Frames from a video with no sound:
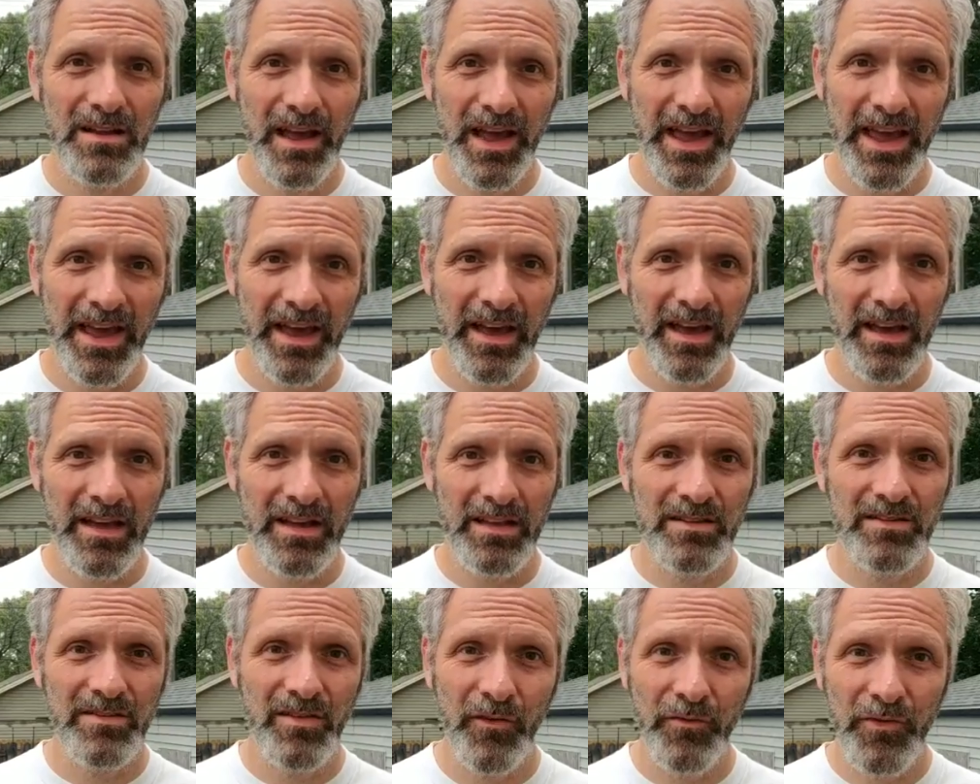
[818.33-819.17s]

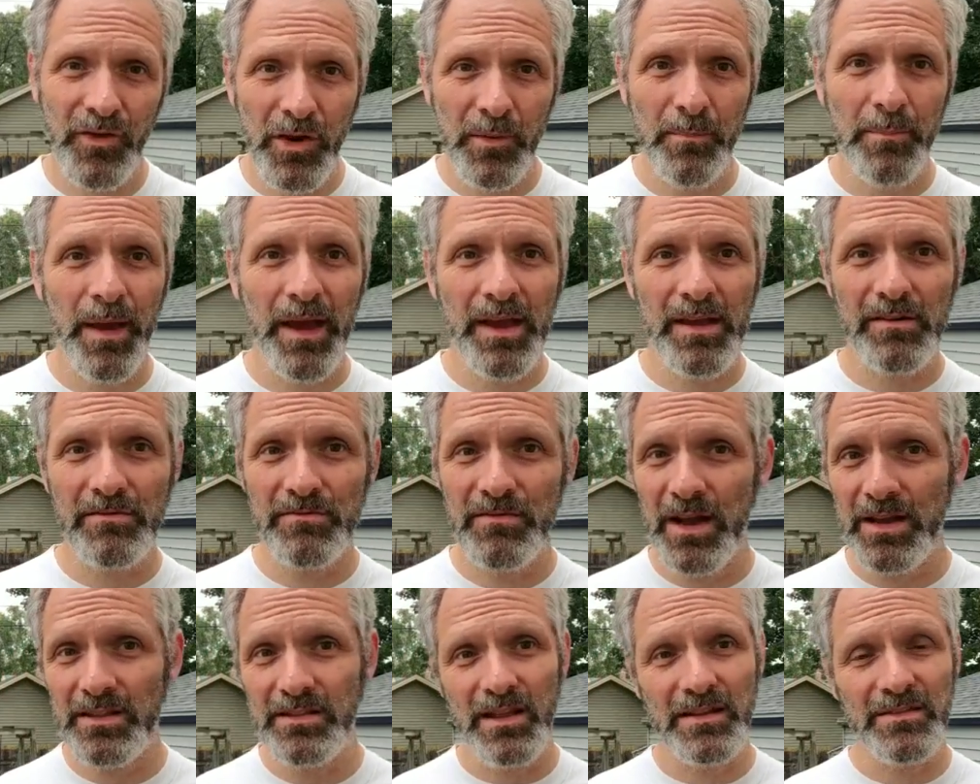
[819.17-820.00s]
And so if you're paying a
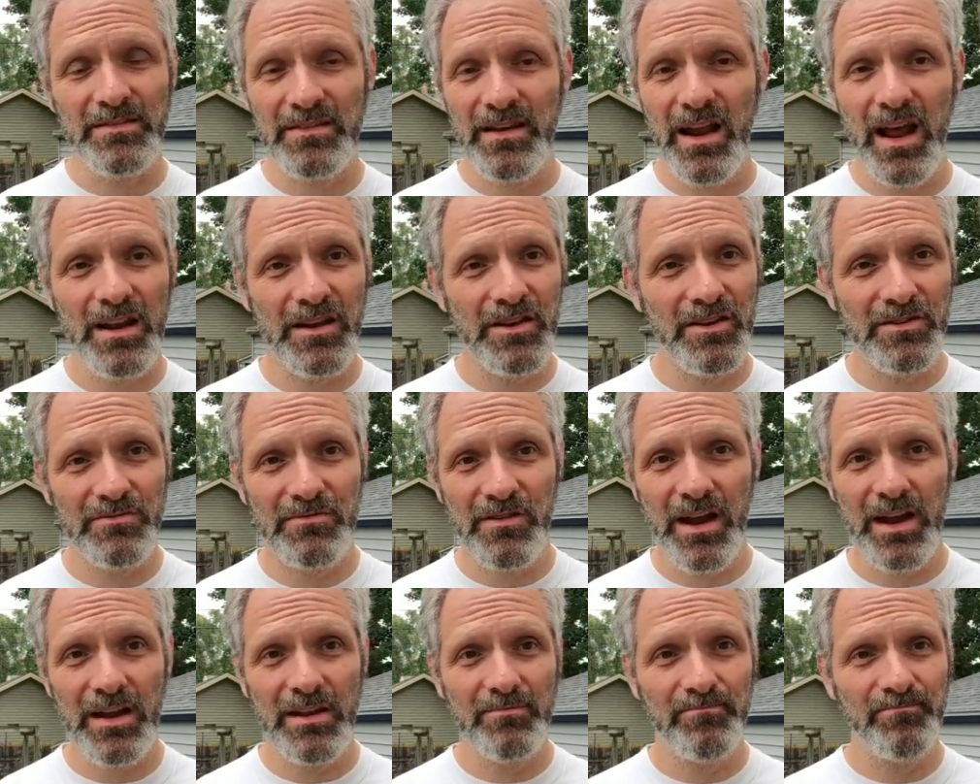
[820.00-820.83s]
rate that's not a good
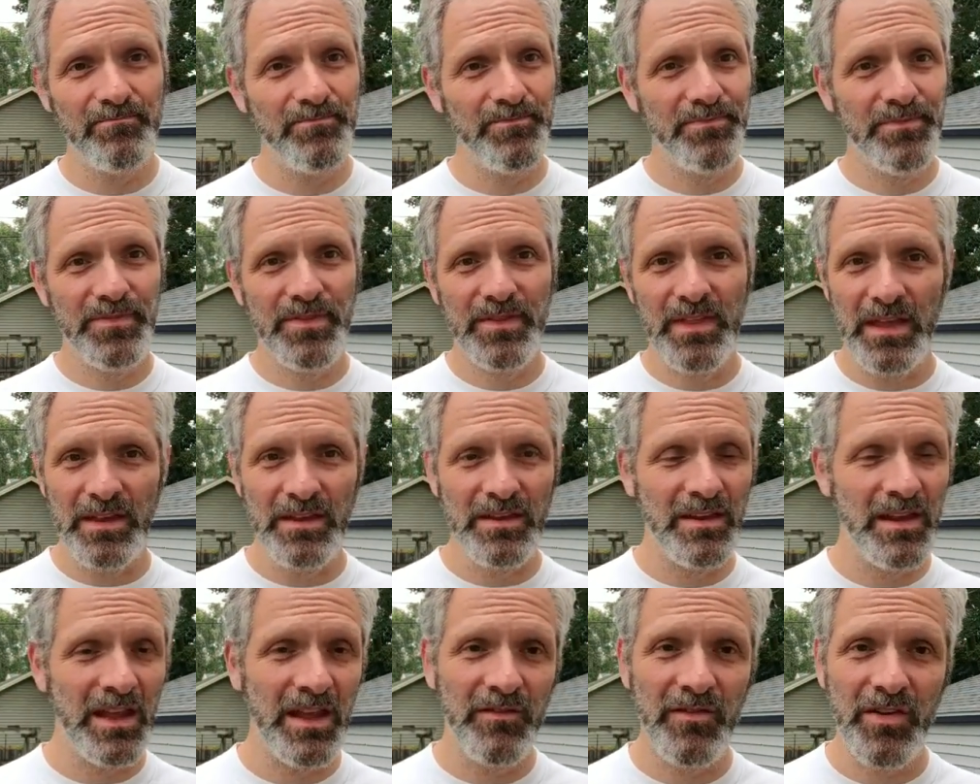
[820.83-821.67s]
rate,
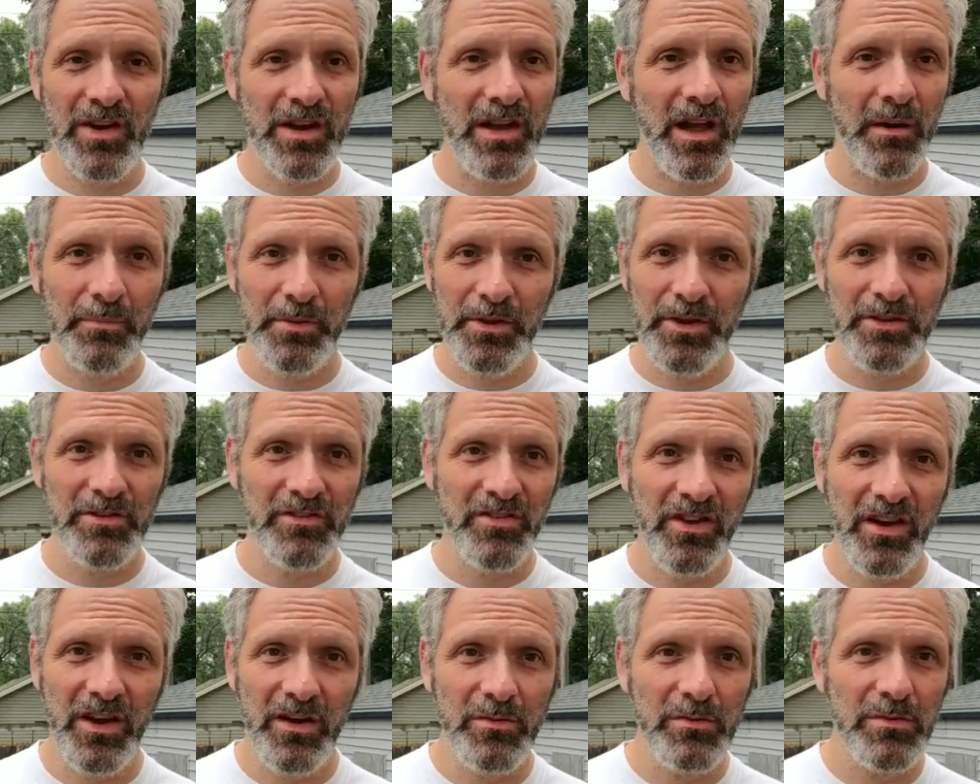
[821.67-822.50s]
even a couple of years
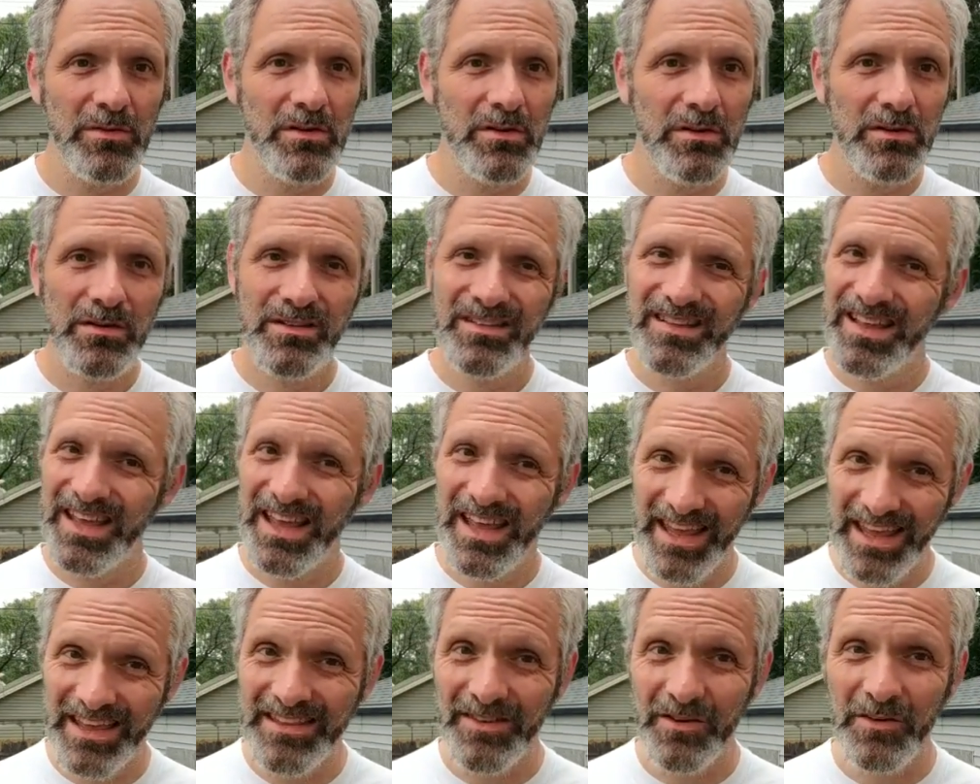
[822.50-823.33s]
ago,
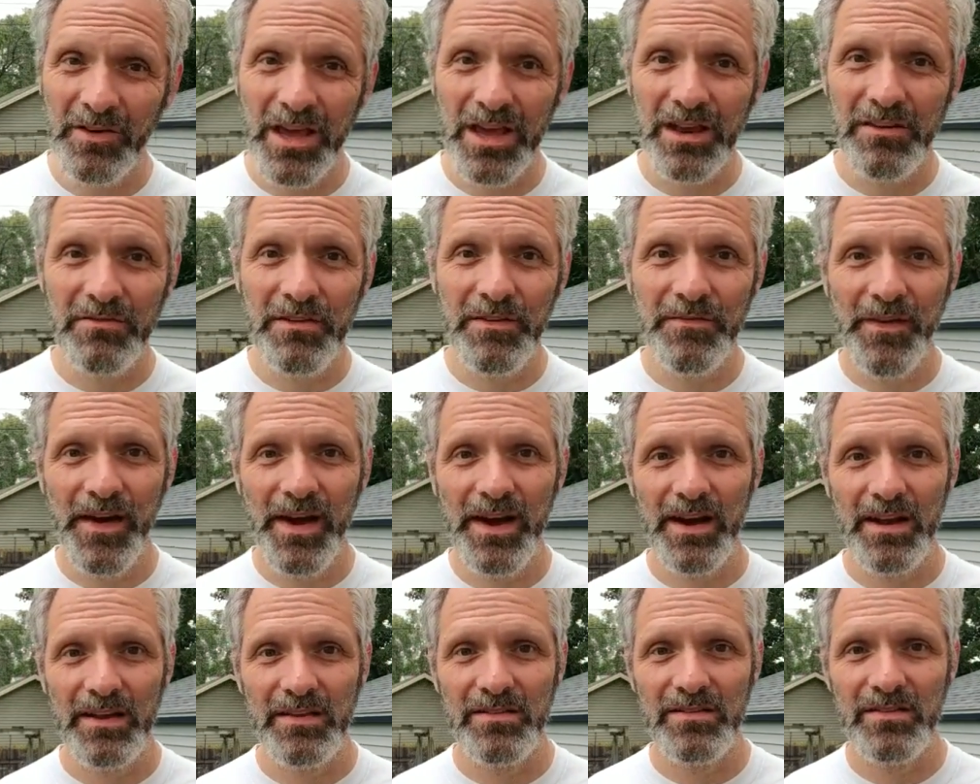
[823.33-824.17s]
it's okay to
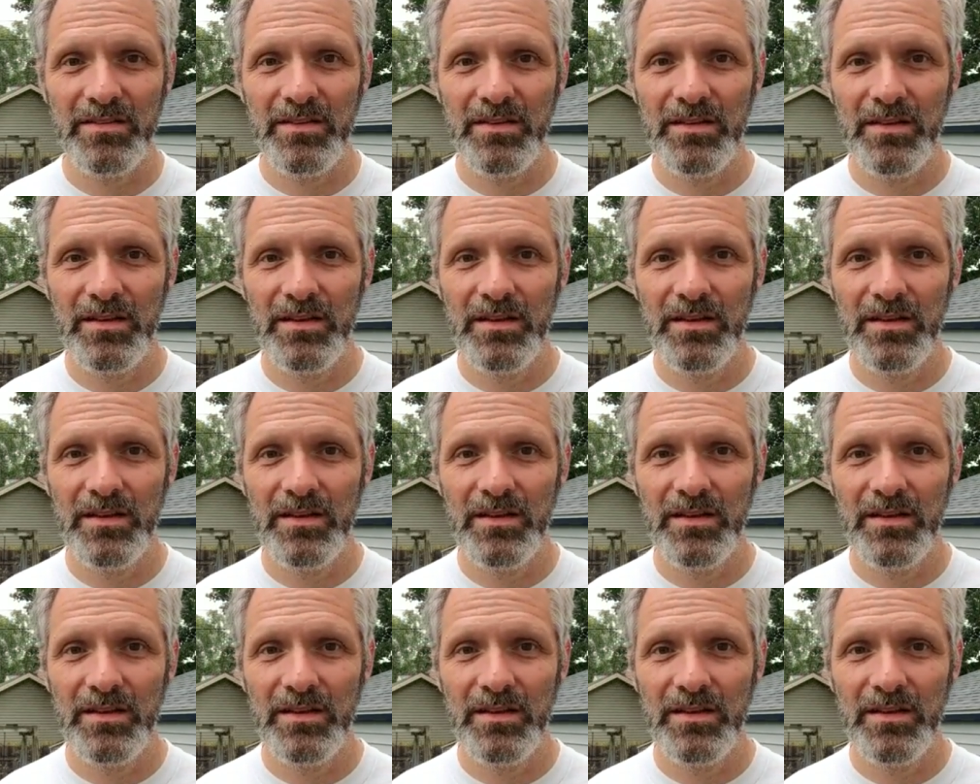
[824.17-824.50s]
refinance.